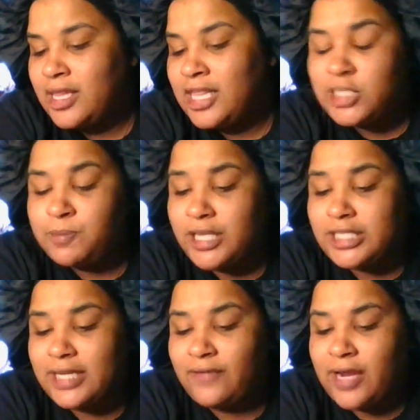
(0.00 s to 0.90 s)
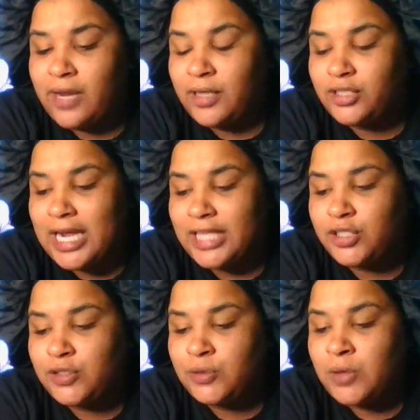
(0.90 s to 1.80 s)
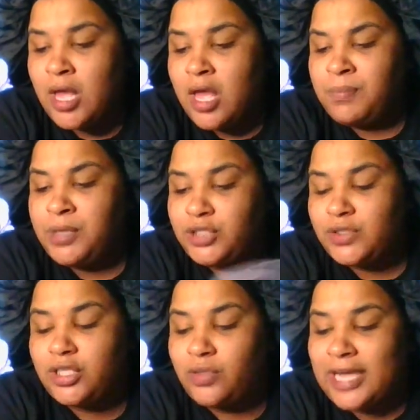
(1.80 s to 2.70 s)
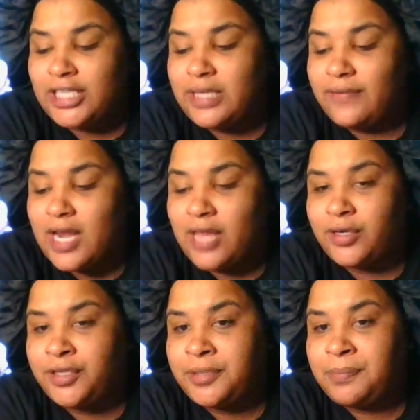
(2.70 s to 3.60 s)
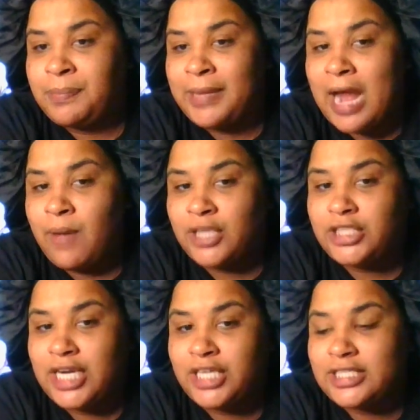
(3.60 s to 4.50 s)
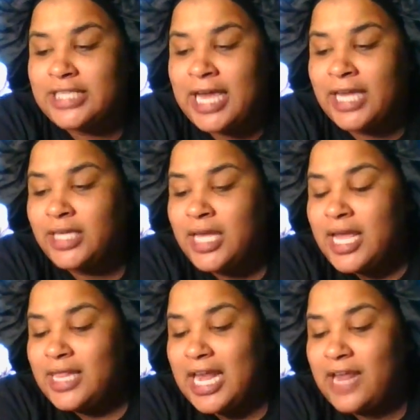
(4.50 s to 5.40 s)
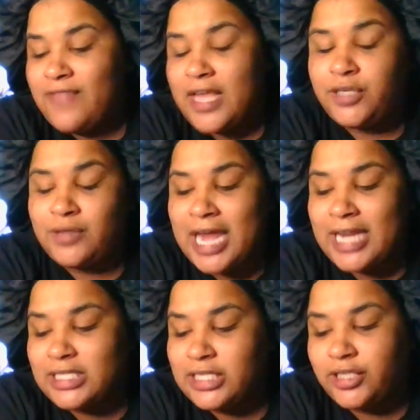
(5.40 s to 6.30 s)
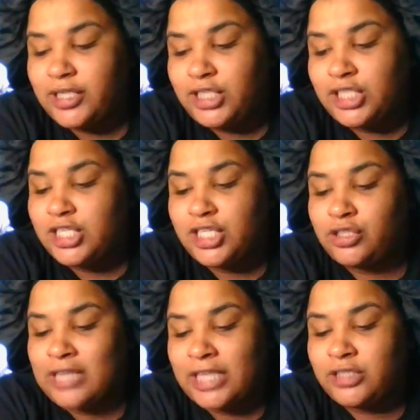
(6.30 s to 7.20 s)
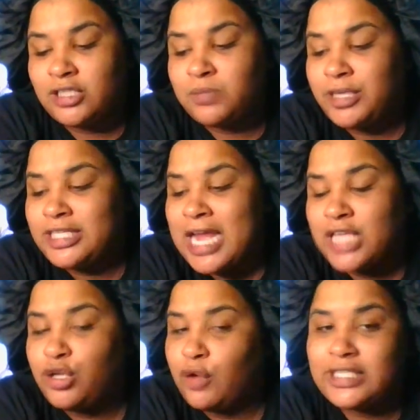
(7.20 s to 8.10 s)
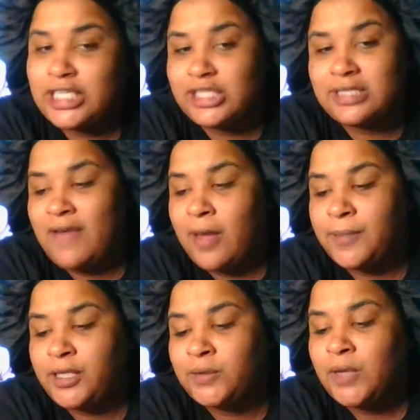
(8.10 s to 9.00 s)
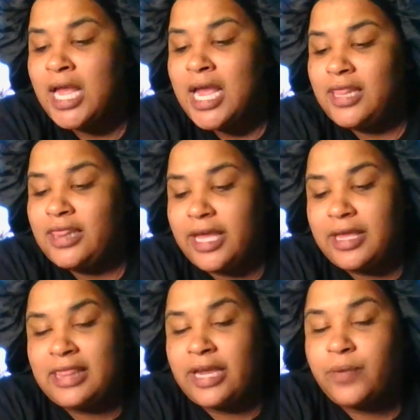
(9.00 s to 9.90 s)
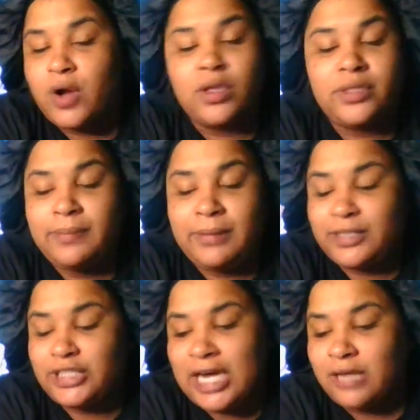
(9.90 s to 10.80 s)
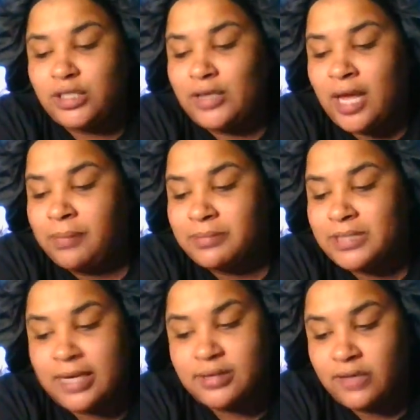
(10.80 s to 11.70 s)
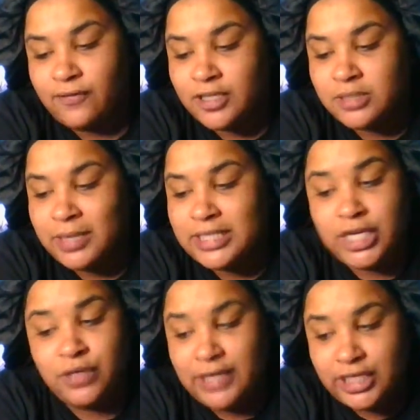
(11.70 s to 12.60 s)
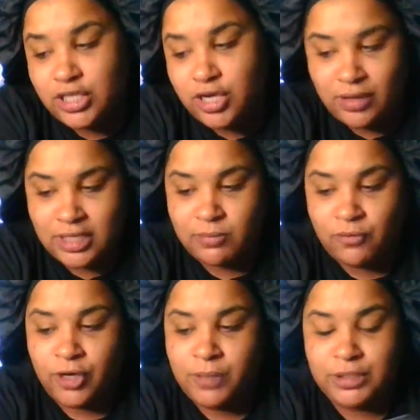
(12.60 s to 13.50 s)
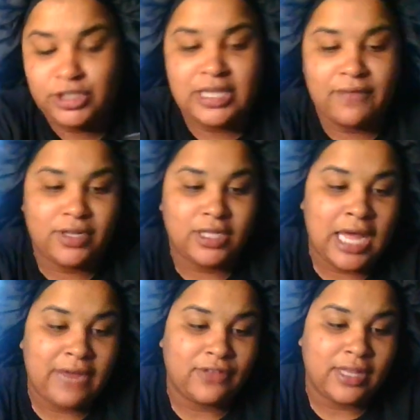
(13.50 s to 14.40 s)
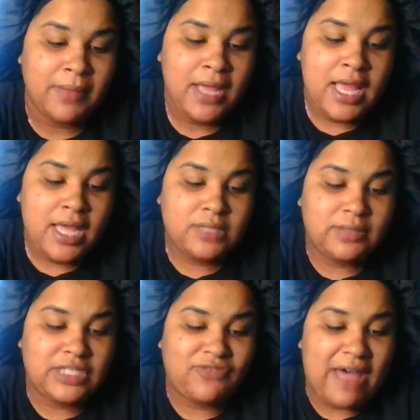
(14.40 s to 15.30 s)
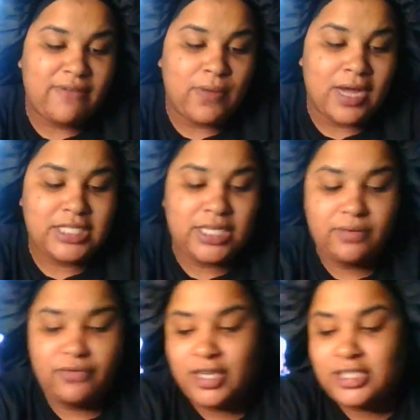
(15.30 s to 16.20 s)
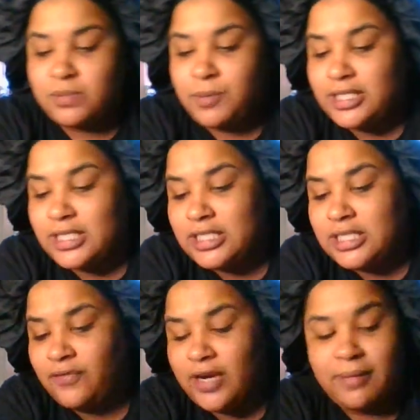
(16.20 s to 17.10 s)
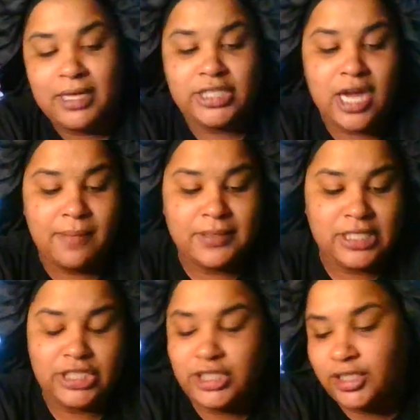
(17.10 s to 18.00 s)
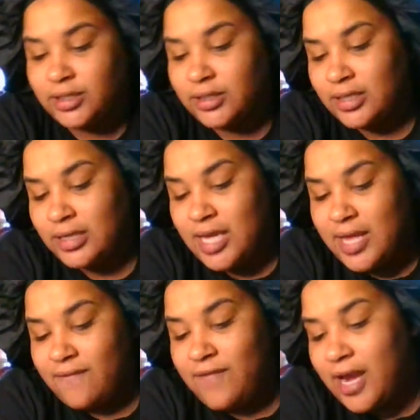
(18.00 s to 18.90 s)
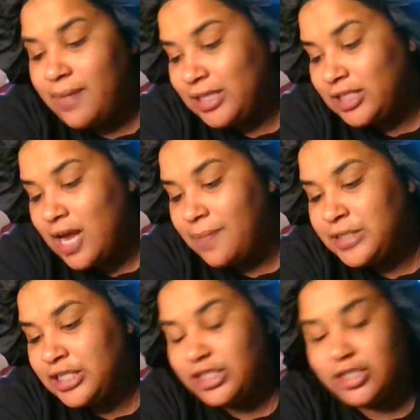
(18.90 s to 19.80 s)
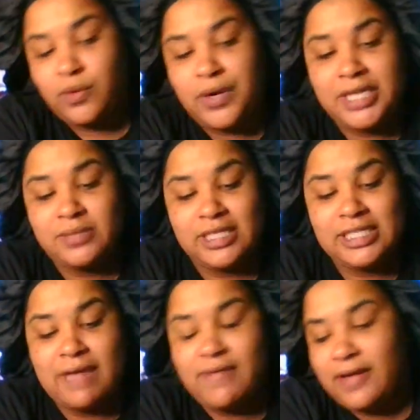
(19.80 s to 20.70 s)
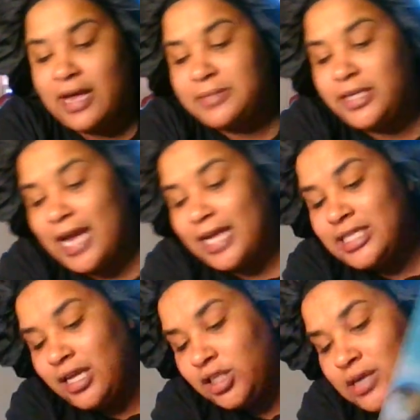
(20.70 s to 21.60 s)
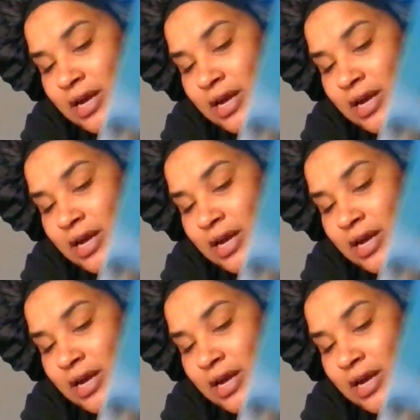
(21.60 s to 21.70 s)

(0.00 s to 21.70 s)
this person could very well try to put you in the direction of another group, but I want you to understand that if they do that, it's literally just to distract you. This person has no intentions of helping you. They would only be reaching out to you to help themselves in the first place, and you need to know this before you put yourself on the line for them. Because with this Five of Wands here in reverse, this person is still very much in competition here. Very much in competition. And Aquarius, with the Seven of Cups here, I can tell that